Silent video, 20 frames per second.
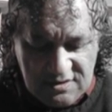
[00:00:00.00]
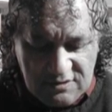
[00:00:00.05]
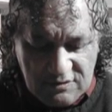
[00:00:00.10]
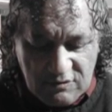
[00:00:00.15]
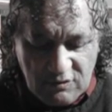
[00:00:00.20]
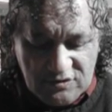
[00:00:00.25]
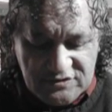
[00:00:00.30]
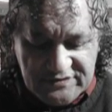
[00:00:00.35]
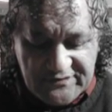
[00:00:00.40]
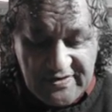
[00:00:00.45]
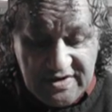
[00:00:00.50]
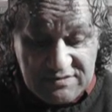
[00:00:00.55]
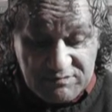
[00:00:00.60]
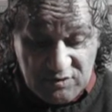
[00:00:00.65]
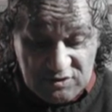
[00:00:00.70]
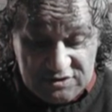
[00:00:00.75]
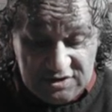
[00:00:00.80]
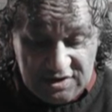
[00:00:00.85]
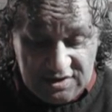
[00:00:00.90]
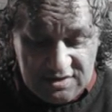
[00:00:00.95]
laws of
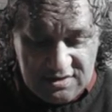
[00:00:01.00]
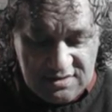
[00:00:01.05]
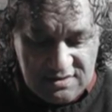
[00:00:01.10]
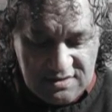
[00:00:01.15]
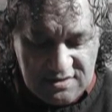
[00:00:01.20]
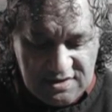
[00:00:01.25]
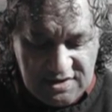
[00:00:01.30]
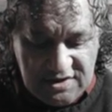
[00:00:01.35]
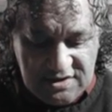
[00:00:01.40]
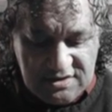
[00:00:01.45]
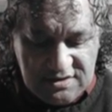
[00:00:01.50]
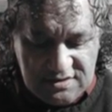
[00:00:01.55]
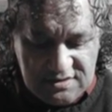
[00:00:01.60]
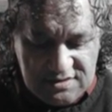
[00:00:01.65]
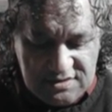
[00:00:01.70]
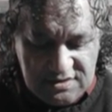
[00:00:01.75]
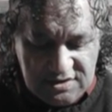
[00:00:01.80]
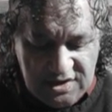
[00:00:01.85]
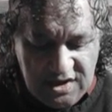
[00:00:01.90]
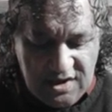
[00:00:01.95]
Admiralty in
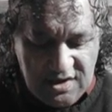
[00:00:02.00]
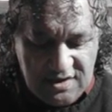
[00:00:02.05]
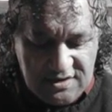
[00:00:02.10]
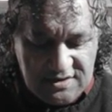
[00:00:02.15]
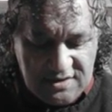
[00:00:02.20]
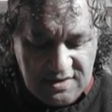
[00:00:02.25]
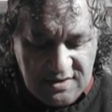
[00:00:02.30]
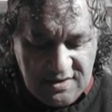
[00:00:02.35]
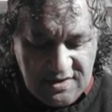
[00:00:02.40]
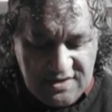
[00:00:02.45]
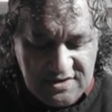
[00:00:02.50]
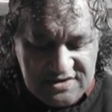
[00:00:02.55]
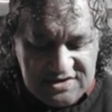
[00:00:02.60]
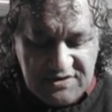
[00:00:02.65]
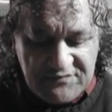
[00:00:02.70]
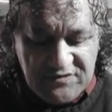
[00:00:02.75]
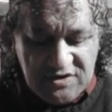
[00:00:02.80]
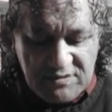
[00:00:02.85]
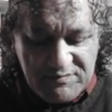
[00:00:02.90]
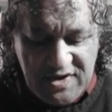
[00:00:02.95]
their
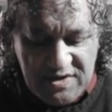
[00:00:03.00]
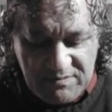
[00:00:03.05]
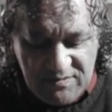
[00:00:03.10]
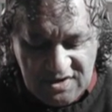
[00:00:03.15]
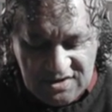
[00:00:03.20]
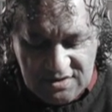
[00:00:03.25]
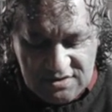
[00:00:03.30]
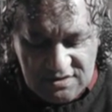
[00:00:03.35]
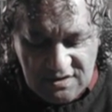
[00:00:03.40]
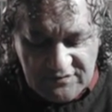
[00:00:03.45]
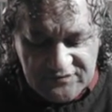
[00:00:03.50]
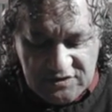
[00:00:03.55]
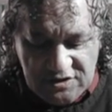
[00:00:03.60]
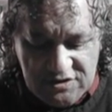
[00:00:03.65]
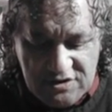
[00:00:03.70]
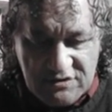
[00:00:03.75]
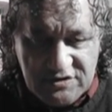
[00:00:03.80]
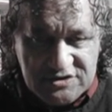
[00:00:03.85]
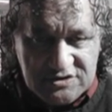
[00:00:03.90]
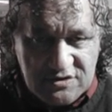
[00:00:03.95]
7th Amendment of the
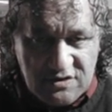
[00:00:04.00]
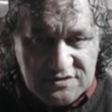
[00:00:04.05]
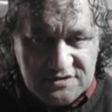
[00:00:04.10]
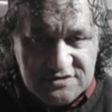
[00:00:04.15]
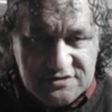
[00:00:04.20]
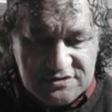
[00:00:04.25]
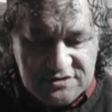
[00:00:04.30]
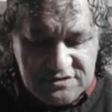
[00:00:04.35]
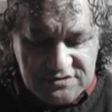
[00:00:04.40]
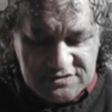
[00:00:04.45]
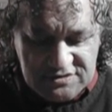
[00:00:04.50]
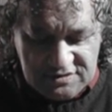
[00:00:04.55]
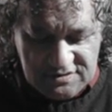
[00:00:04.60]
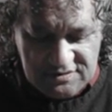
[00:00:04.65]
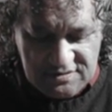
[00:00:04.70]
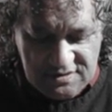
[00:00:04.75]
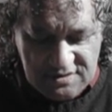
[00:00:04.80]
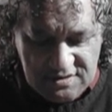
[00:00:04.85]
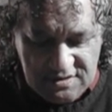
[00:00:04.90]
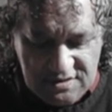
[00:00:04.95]
US Constitution,
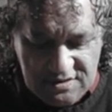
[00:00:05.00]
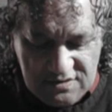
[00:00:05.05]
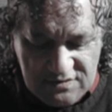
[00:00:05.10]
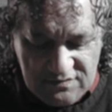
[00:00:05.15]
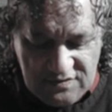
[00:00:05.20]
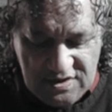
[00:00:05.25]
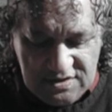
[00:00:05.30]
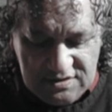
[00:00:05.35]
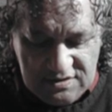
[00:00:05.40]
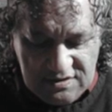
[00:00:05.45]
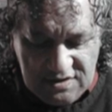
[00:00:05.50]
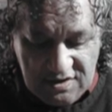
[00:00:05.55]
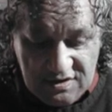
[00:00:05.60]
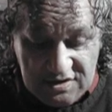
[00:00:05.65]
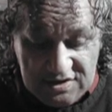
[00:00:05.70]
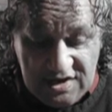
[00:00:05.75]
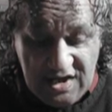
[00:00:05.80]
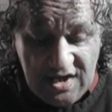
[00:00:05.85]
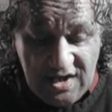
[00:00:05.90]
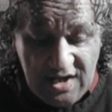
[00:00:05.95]
right? They
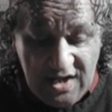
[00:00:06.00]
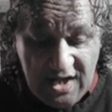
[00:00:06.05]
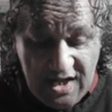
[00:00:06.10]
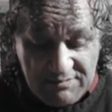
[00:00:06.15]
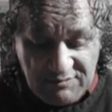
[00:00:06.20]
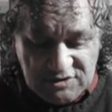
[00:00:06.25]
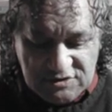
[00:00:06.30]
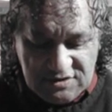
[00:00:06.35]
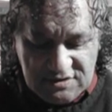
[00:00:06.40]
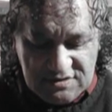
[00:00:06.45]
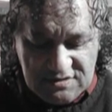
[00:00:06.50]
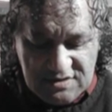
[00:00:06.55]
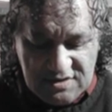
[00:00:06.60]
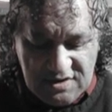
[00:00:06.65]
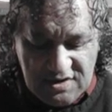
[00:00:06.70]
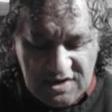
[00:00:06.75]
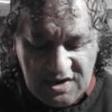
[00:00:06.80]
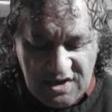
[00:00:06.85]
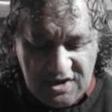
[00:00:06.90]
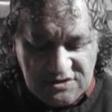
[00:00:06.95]
got Hamilton
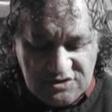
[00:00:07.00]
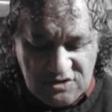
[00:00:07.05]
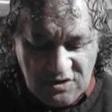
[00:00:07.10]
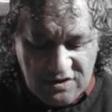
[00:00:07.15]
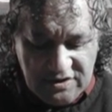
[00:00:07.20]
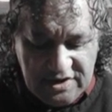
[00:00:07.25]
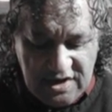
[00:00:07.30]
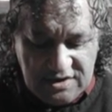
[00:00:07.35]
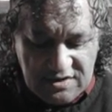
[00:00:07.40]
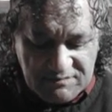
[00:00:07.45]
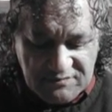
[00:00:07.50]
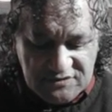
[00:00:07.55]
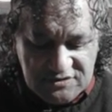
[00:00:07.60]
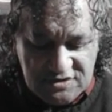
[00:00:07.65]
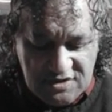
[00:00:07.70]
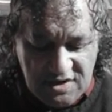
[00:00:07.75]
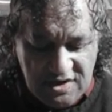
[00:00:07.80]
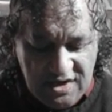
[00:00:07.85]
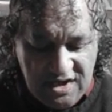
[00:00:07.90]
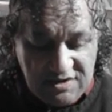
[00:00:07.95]
and John Adams,
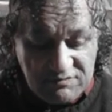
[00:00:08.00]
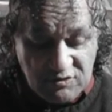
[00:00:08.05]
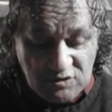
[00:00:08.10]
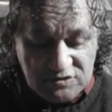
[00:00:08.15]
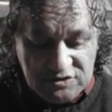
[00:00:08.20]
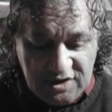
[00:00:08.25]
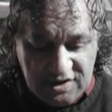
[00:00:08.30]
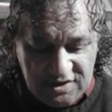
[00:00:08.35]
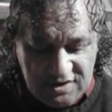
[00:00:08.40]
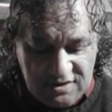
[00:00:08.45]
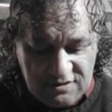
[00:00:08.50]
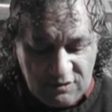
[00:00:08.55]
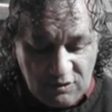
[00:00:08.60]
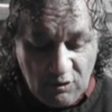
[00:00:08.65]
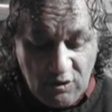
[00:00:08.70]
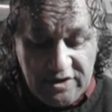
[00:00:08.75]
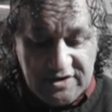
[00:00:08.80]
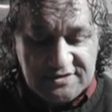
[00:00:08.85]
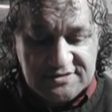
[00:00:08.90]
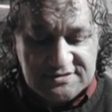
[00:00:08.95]
Admiralty
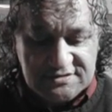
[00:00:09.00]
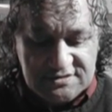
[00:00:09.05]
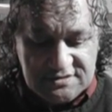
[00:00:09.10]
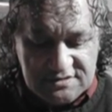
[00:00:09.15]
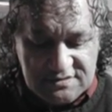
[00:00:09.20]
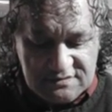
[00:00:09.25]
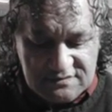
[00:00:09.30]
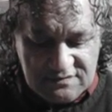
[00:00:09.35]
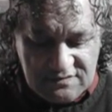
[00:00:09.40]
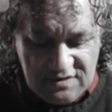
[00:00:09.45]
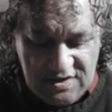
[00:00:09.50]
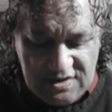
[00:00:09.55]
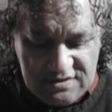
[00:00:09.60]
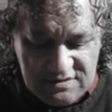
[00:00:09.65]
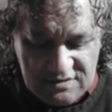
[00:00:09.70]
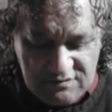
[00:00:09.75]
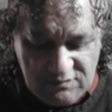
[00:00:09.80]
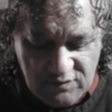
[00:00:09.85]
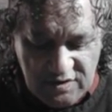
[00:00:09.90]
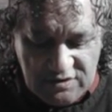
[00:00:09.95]
lawyers, right?
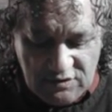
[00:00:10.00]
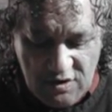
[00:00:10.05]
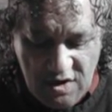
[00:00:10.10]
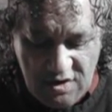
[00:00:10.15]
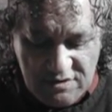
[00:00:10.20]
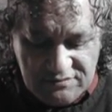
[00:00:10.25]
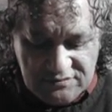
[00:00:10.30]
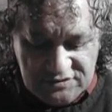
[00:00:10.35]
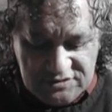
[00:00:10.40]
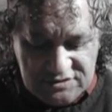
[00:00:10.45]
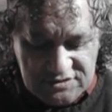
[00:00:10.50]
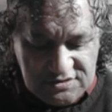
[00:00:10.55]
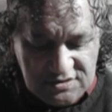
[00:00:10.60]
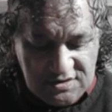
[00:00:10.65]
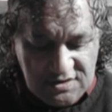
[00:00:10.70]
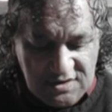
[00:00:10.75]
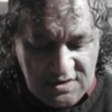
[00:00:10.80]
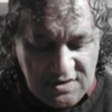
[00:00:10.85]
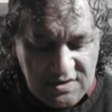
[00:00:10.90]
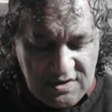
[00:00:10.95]
Wendell Holmes,
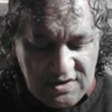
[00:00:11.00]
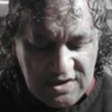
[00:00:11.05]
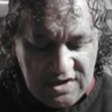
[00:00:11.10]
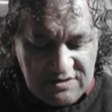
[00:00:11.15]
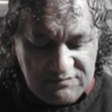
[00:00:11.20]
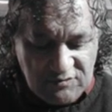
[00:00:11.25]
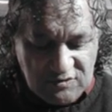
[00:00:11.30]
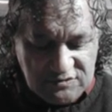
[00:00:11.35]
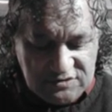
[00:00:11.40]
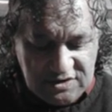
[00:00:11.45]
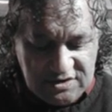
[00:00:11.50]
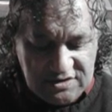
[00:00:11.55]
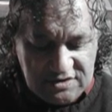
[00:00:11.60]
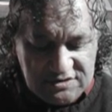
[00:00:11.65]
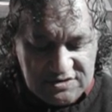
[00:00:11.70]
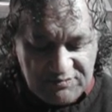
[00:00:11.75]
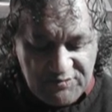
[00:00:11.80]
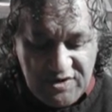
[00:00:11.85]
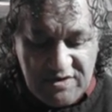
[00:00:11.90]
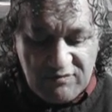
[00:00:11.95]
Admiralty,
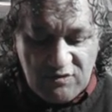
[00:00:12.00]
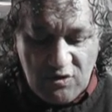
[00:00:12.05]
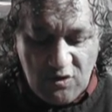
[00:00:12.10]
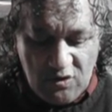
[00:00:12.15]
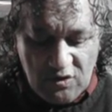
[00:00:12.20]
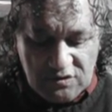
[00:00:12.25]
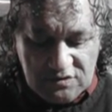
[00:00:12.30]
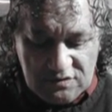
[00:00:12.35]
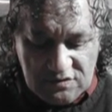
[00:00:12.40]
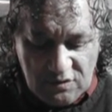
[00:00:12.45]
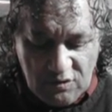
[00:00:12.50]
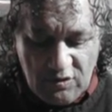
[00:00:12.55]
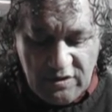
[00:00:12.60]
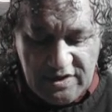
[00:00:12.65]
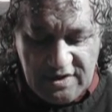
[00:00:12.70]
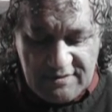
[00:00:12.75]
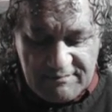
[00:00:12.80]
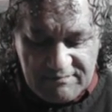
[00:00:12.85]
Supreme Court lawyer,